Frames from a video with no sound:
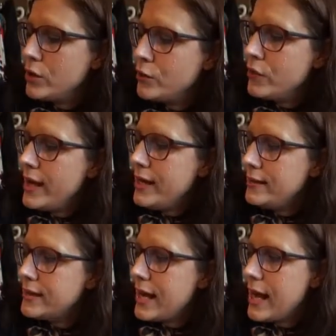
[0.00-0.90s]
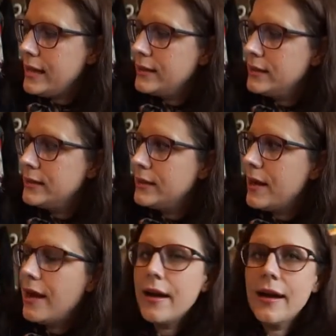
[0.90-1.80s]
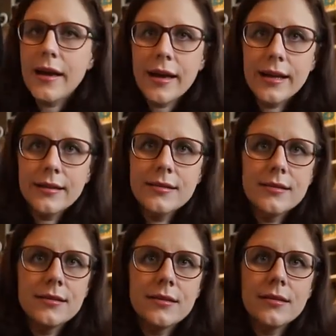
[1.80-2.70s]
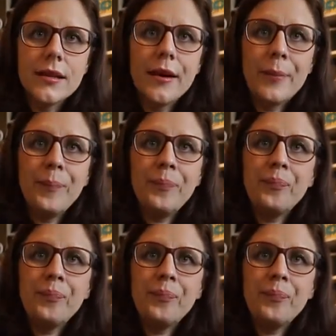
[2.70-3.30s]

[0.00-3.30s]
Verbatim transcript: great and it's um,